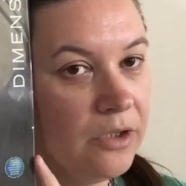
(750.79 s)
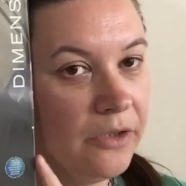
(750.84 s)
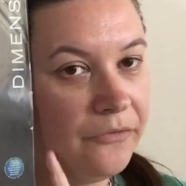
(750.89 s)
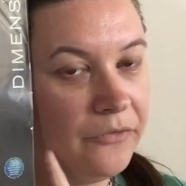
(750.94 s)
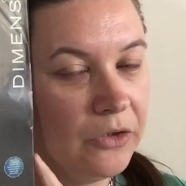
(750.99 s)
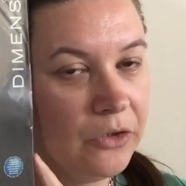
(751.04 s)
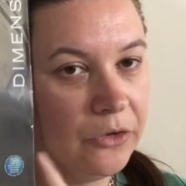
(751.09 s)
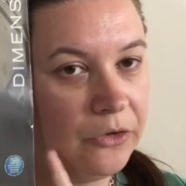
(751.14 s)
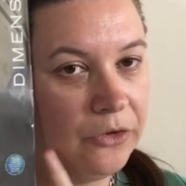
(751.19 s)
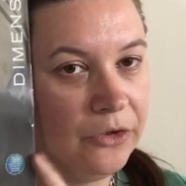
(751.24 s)
I
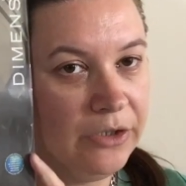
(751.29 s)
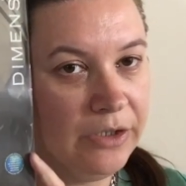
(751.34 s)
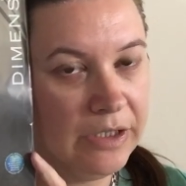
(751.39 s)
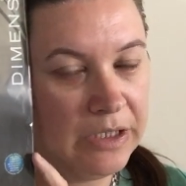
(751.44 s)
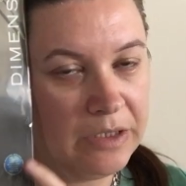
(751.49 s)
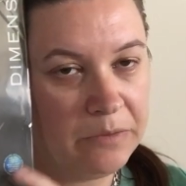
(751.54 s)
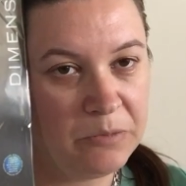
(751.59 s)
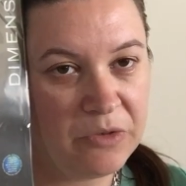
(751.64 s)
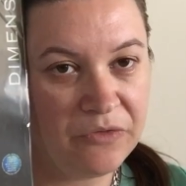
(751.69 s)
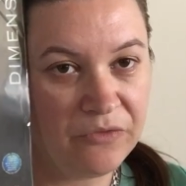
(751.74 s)
forgot her
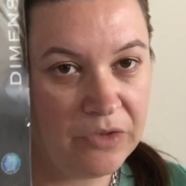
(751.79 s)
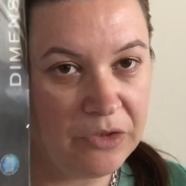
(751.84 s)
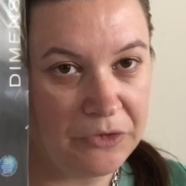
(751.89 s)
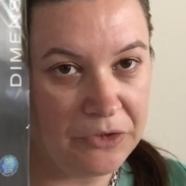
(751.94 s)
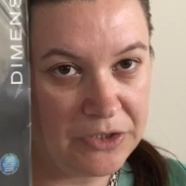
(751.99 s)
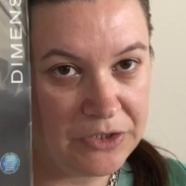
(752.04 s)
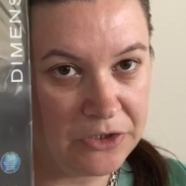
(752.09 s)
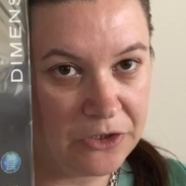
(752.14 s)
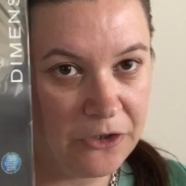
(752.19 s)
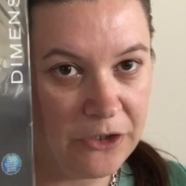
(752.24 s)
name, I'm very
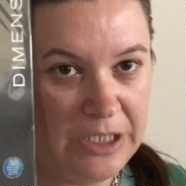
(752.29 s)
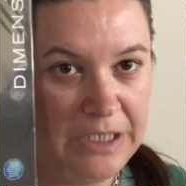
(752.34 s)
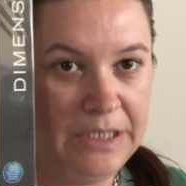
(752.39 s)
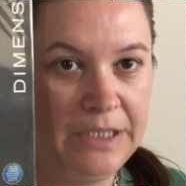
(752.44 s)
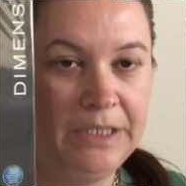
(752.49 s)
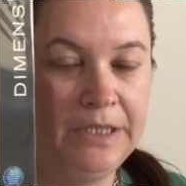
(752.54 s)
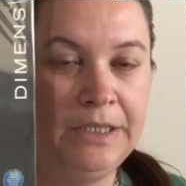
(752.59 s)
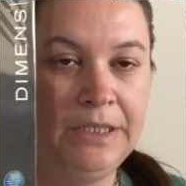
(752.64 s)
sorry.